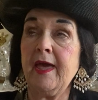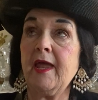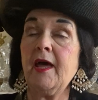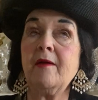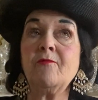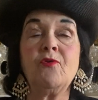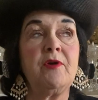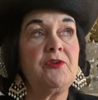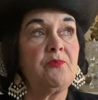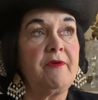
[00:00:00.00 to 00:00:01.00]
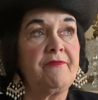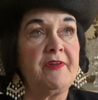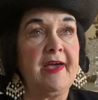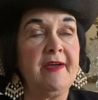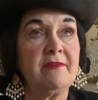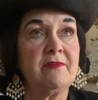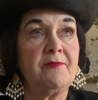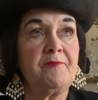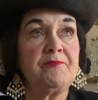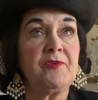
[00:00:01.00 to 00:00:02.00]
and I am going to reflect
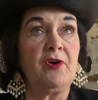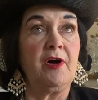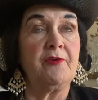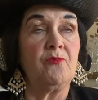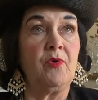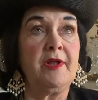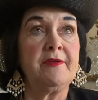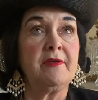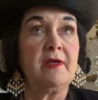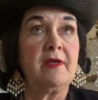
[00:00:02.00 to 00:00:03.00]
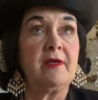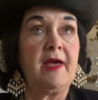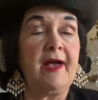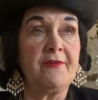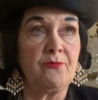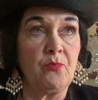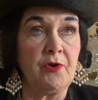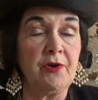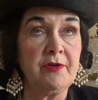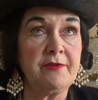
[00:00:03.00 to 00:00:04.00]
on what has
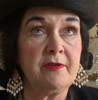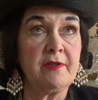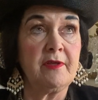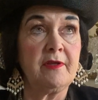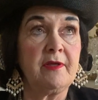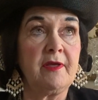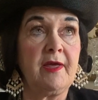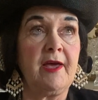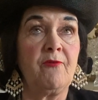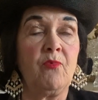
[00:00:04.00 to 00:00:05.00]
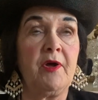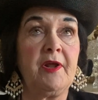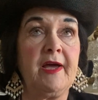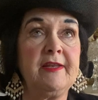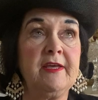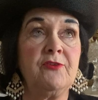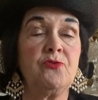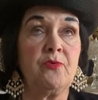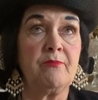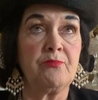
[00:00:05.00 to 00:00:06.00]
worked and what I need
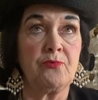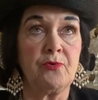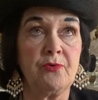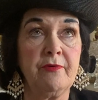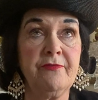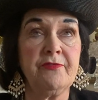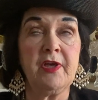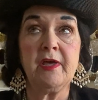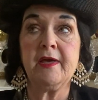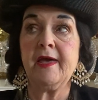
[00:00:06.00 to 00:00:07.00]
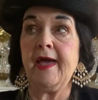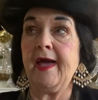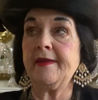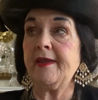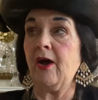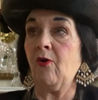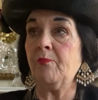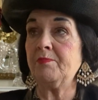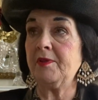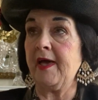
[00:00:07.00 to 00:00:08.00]
to improve, and now
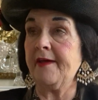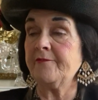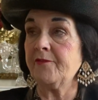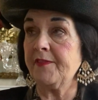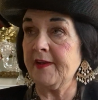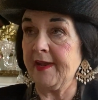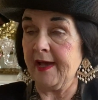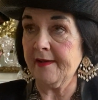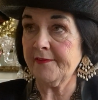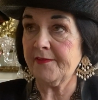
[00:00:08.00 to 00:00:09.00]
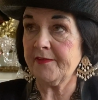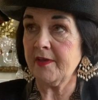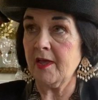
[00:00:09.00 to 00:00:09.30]
plan for the next.